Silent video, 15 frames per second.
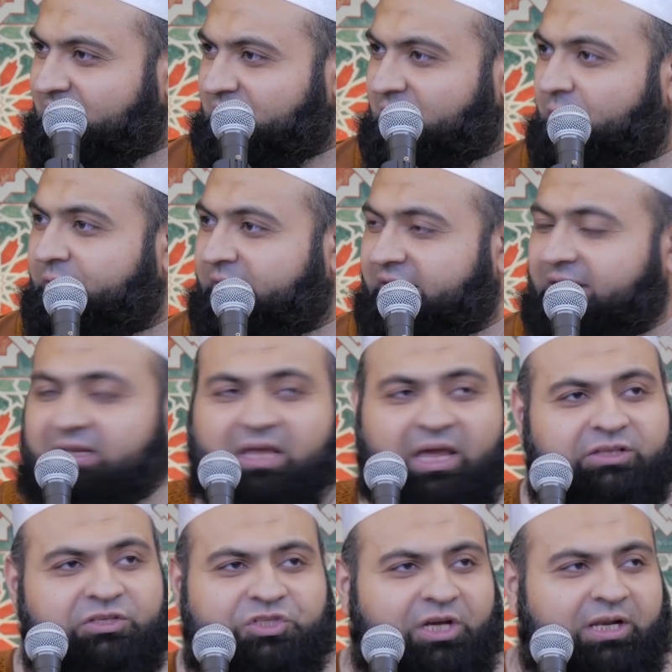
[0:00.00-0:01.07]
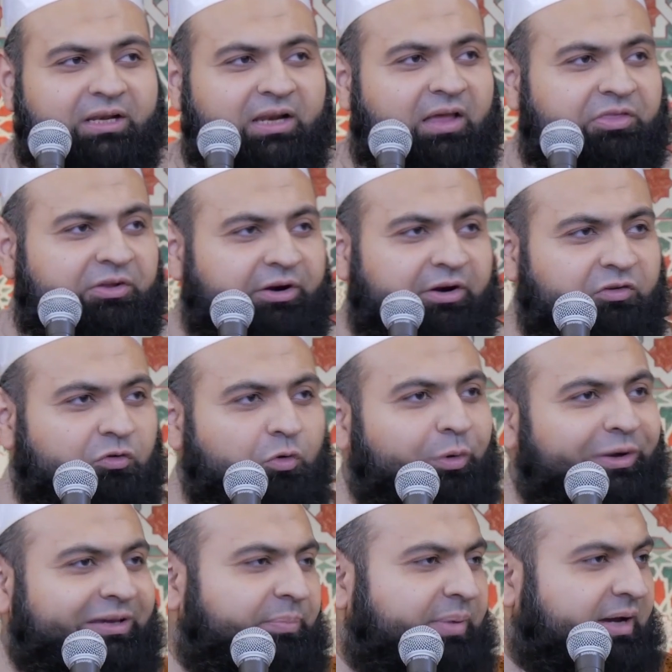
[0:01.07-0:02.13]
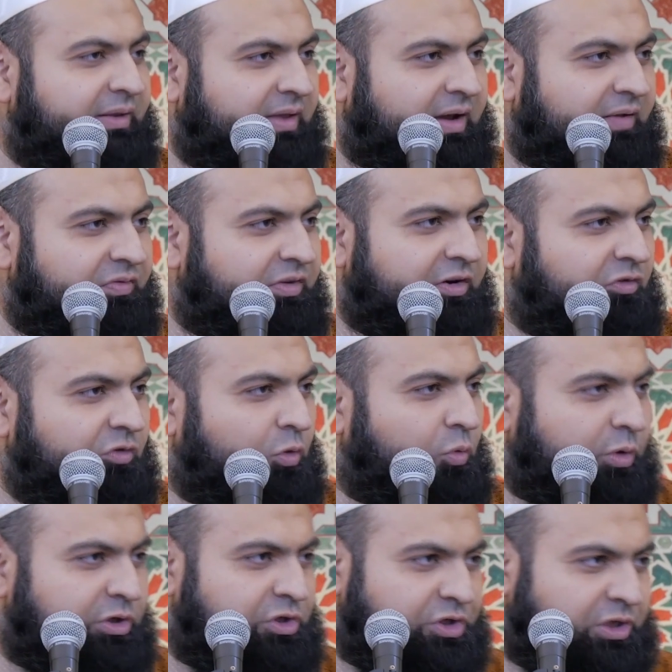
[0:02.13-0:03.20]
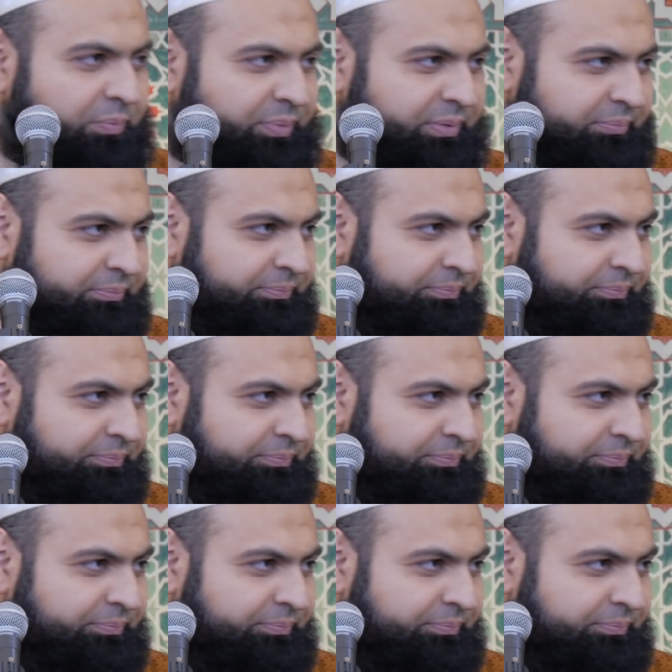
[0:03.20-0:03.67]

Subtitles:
You know, in Jannah, there is no ibadat, there is no worship.